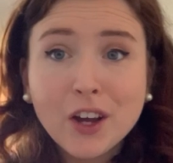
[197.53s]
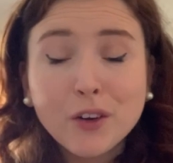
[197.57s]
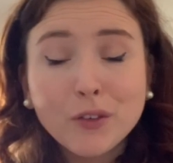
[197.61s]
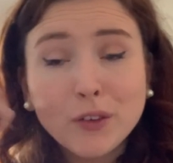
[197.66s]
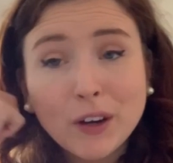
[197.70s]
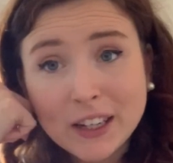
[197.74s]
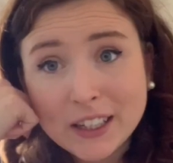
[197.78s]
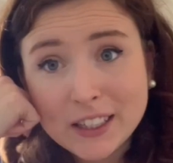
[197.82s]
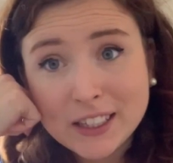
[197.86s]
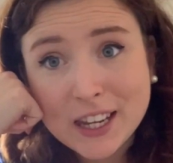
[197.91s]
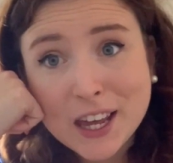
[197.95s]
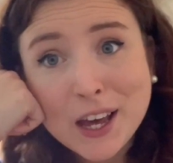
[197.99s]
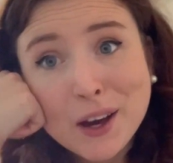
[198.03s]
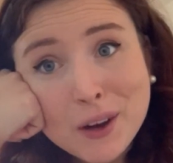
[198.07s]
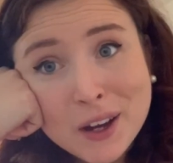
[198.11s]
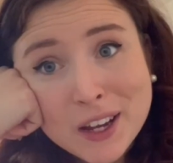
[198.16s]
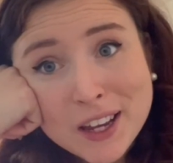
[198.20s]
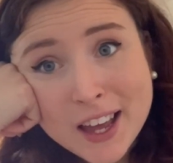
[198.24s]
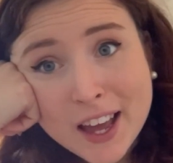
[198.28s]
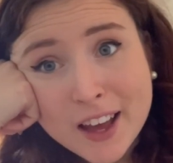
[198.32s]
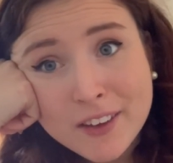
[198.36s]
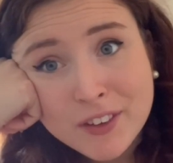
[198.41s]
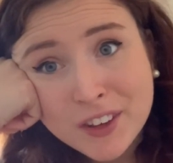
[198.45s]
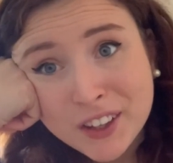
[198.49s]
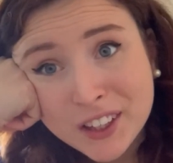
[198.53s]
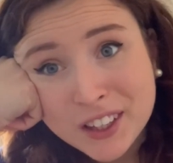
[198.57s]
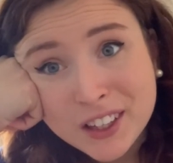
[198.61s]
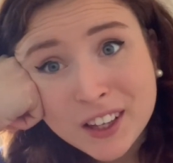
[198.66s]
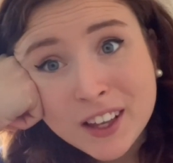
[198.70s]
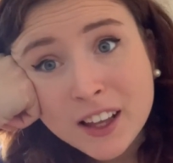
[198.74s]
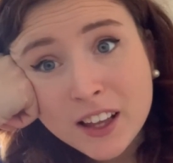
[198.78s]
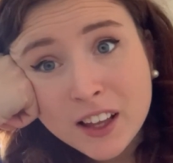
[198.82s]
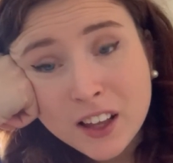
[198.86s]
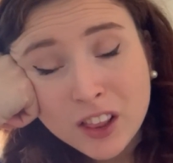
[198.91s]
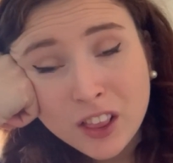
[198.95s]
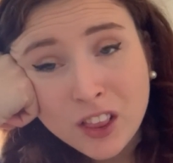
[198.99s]
right now I have
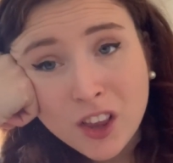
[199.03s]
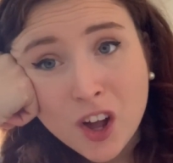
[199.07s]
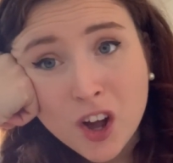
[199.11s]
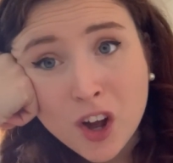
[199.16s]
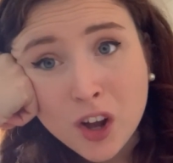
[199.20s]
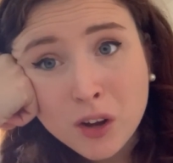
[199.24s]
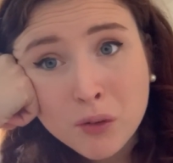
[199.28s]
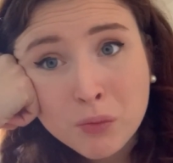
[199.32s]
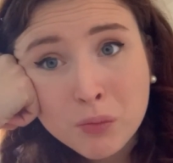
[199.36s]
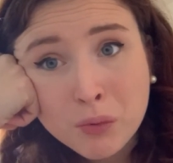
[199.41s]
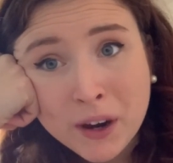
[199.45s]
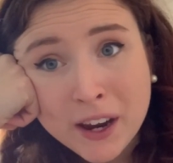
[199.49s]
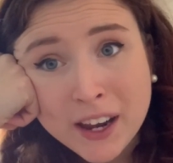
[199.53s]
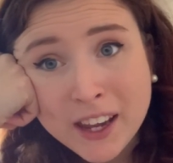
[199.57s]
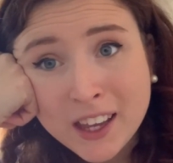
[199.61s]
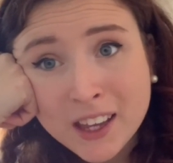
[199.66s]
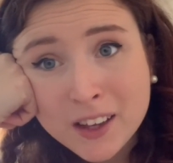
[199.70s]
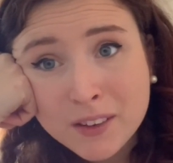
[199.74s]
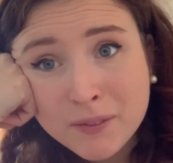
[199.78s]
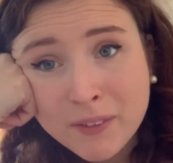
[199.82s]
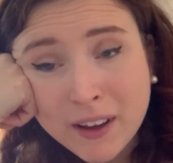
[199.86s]
a long break.